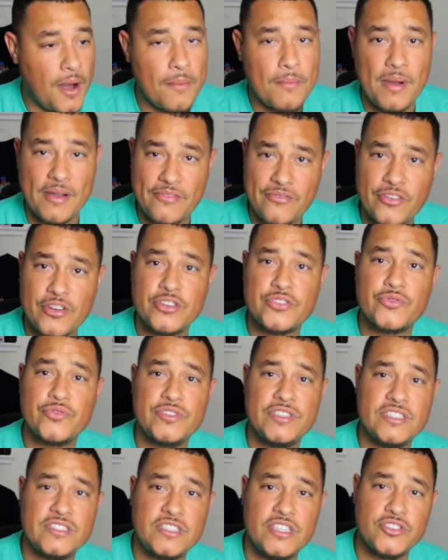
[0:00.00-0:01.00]
My first
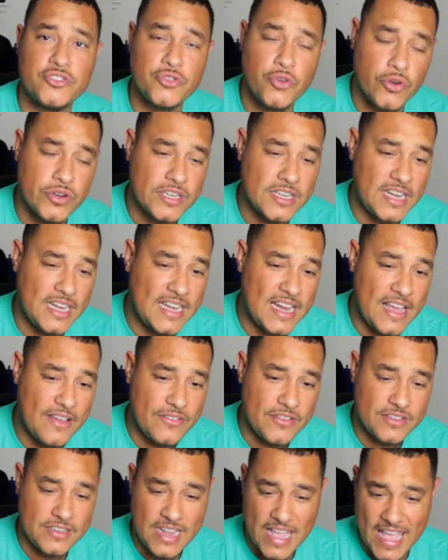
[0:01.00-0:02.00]
one is the Jordan
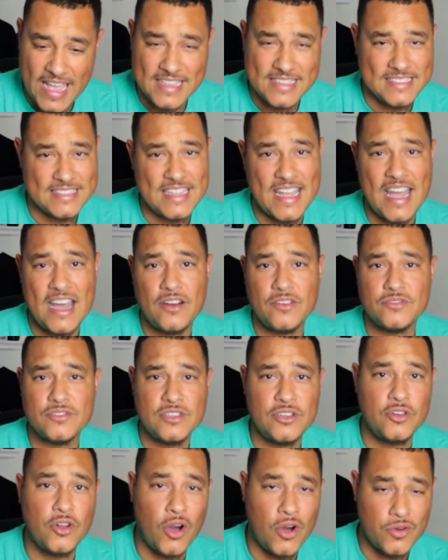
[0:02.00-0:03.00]
11, hands down,
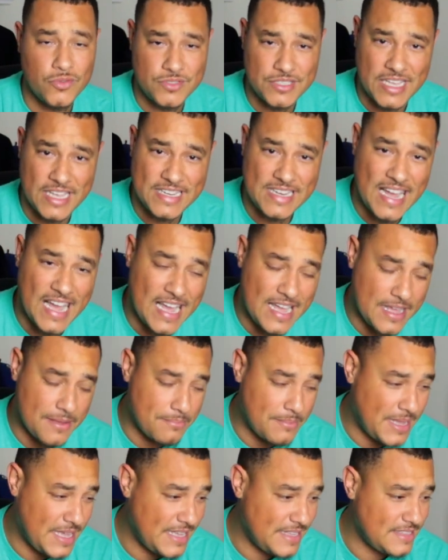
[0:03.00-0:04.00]
lows and high and
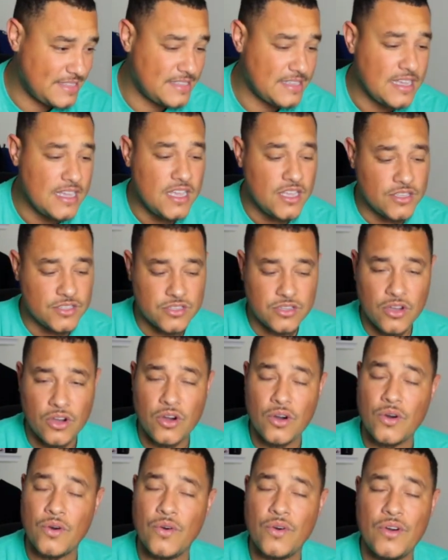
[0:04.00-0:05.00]
mids.
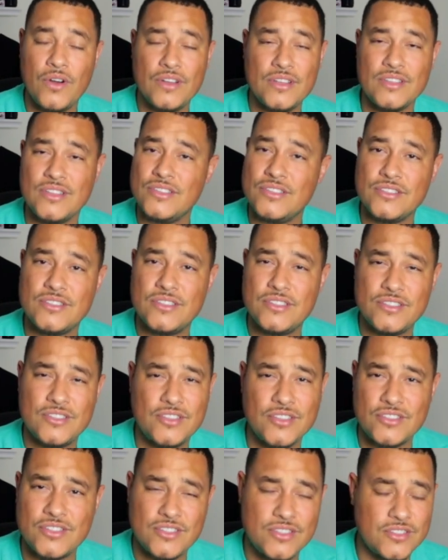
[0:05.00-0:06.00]
So
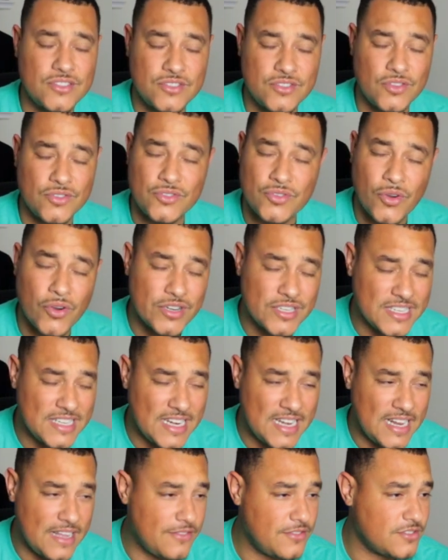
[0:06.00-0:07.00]
the Jordan
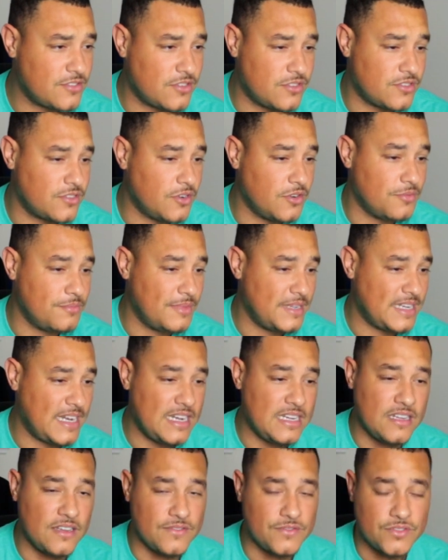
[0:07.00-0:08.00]
11s are dope, man. I
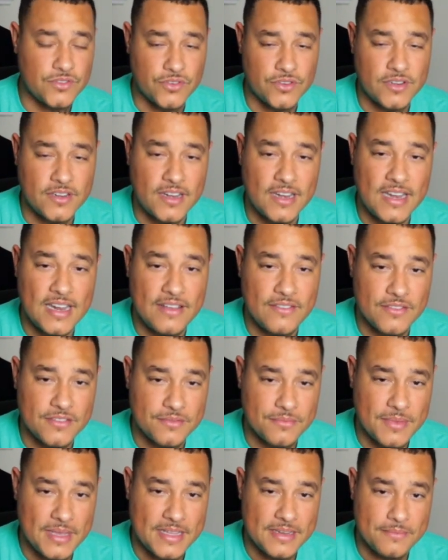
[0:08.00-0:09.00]
love Jordan
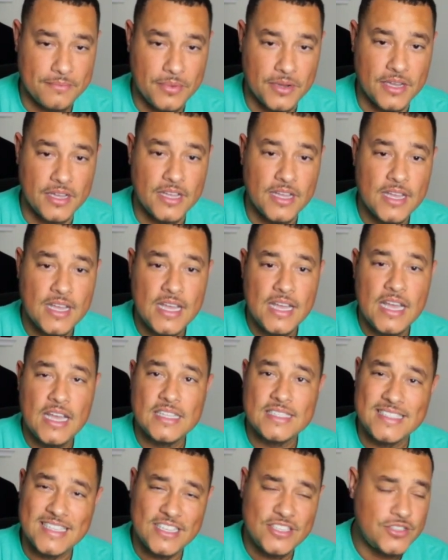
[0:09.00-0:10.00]
11s, man. But
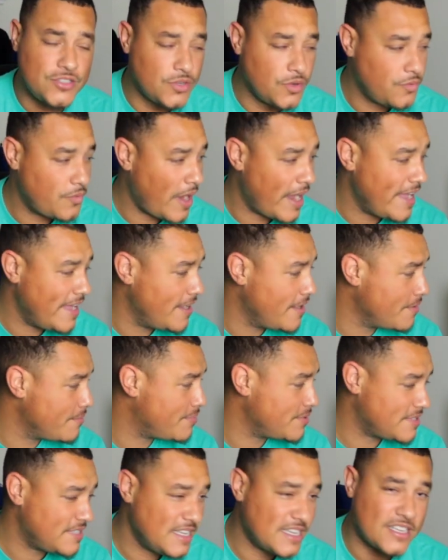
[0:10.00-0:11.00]
this shoe right here in
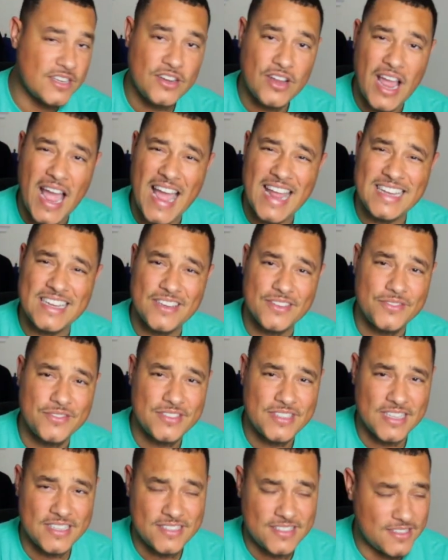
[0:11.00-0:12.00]
particular, I love
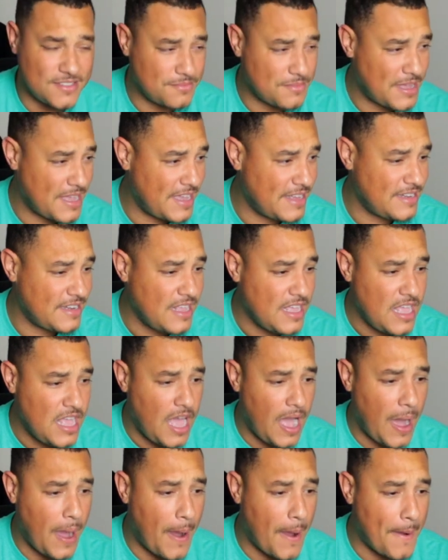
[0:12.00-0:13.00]
6s, man.
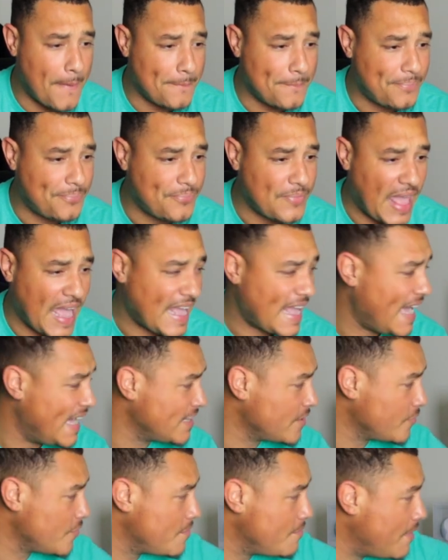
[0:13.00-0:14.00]
It
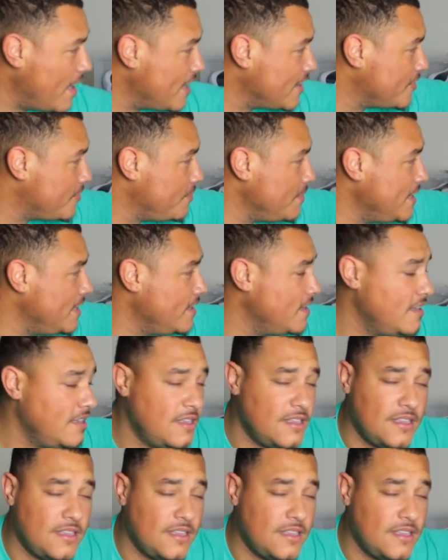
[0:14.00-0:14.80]
kind of reminds me